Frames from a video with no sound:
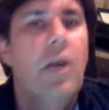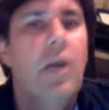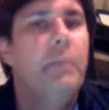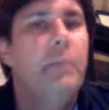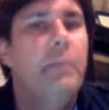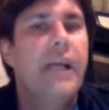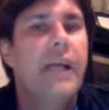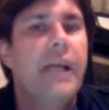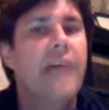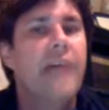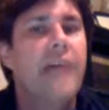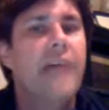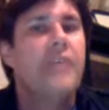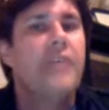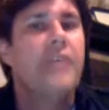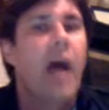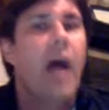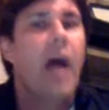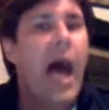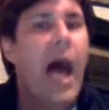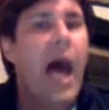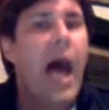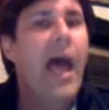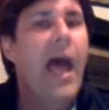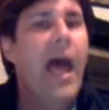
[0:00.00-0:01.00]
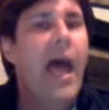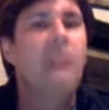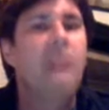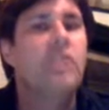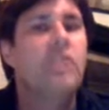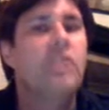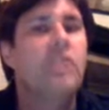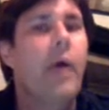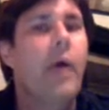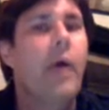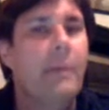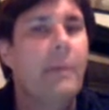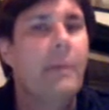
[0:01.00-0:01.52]
Because I
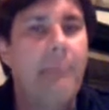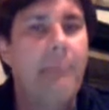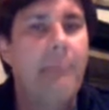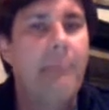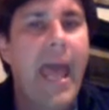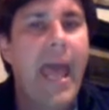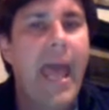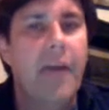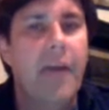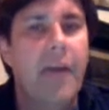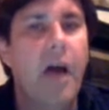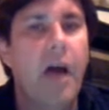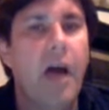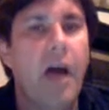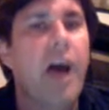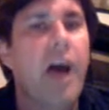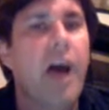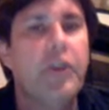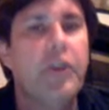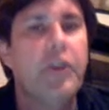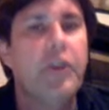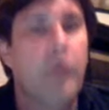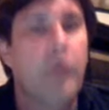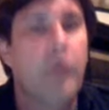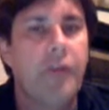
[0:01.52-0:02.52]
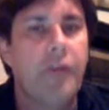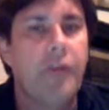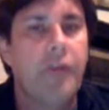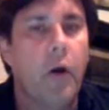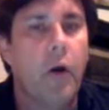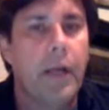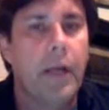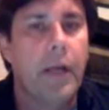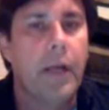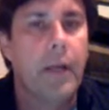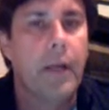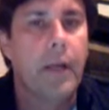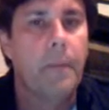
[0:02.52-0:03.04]
also am a man under
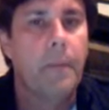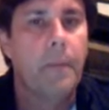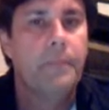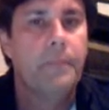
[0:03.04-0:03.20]
authority.